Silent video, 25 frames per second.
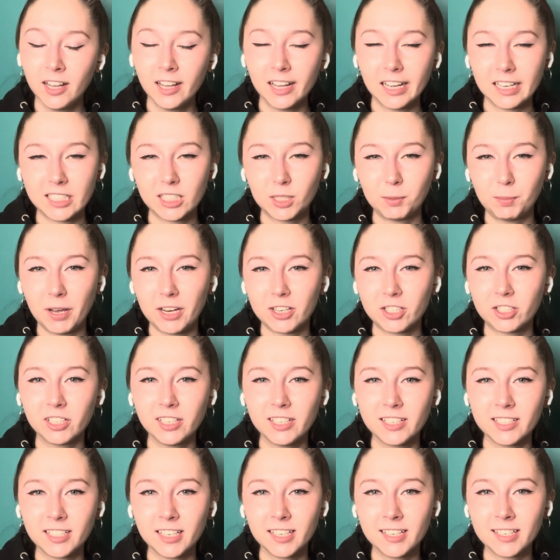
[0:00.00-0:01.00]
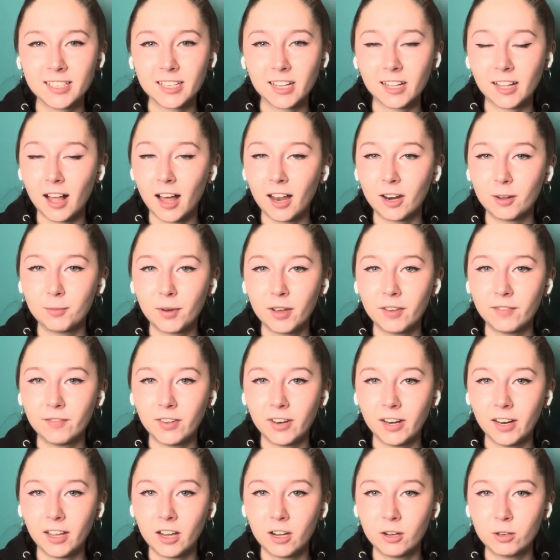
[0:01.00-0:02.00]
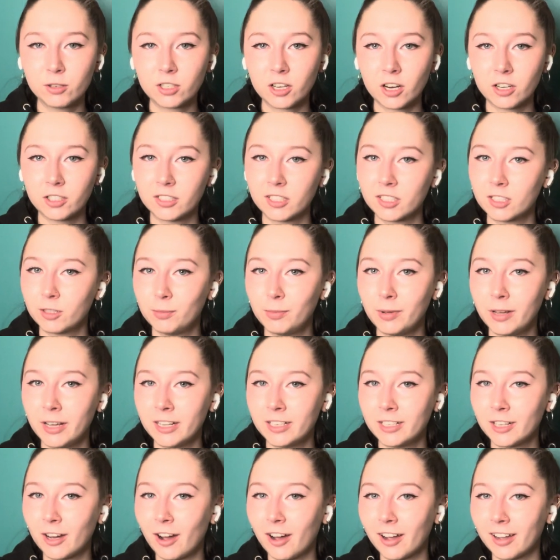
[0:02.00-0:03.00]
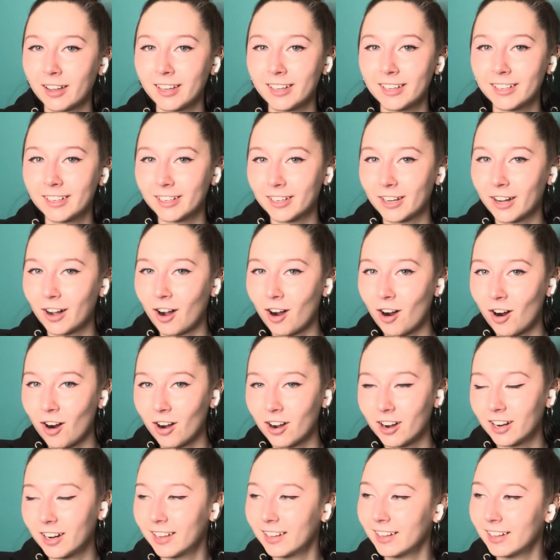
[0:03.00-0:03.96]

especially since a lot of my videos are just me talking in a car.